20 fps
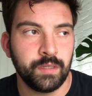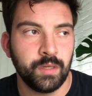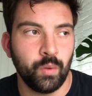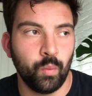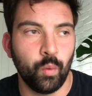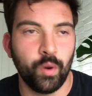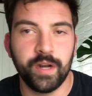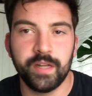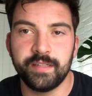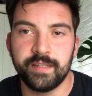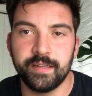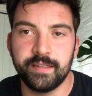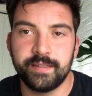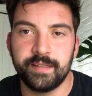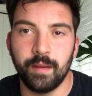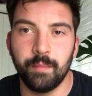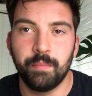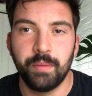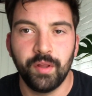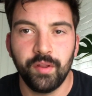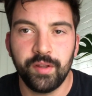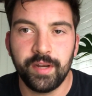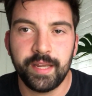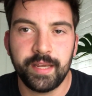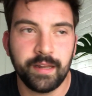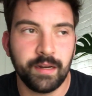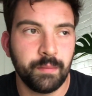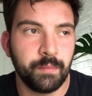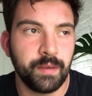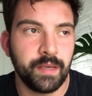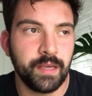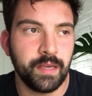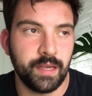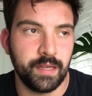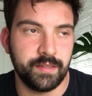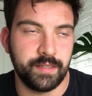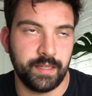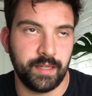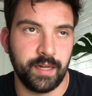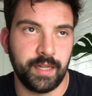What is its ability going to be?
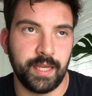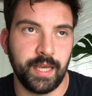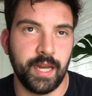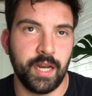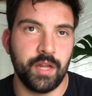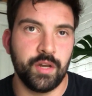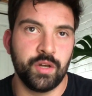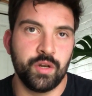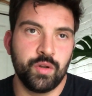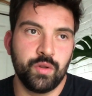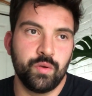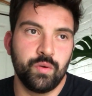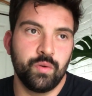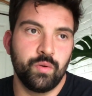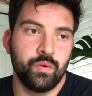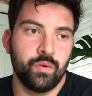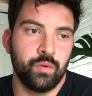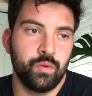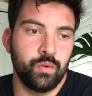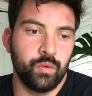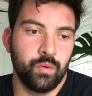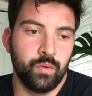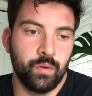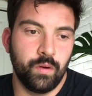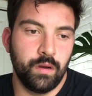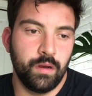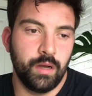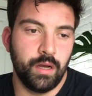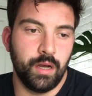Is it going to get a new